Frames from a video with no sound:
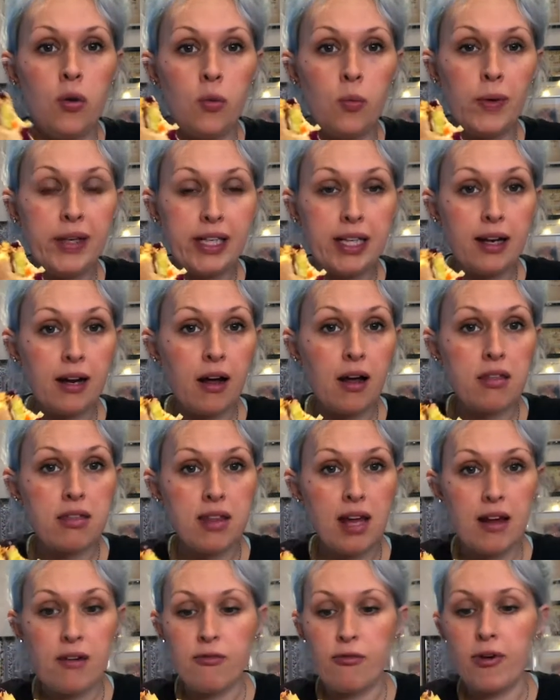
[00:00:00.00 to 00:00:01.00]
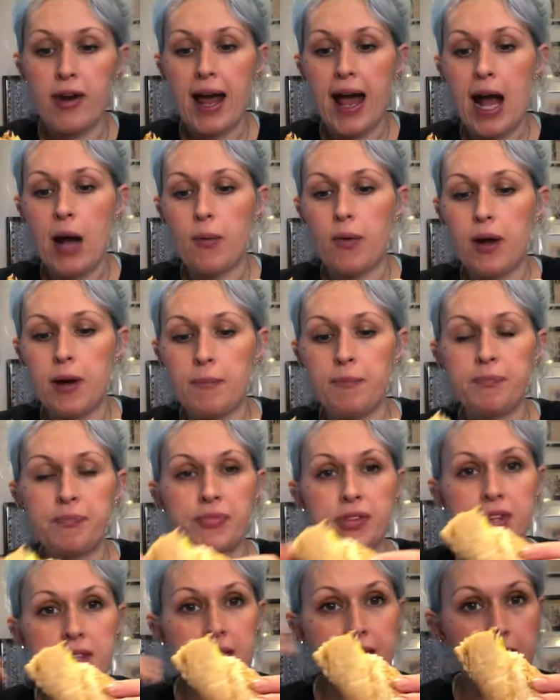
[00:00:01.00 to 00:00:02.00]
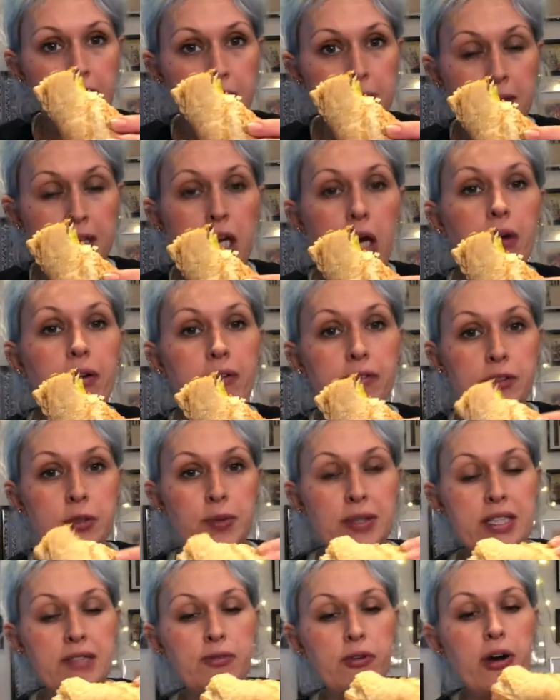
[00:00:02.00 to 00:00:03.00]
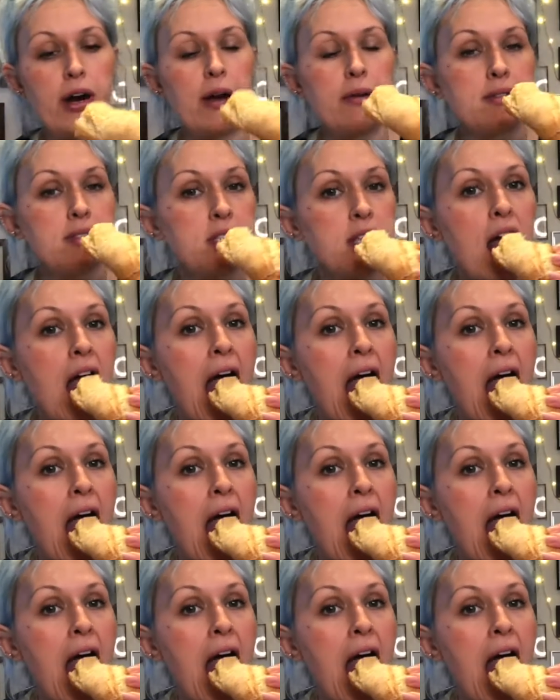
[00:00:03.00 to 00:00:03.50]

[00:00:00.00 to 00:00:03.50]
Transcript: did our thing for an hour to keep it going for 24 hours.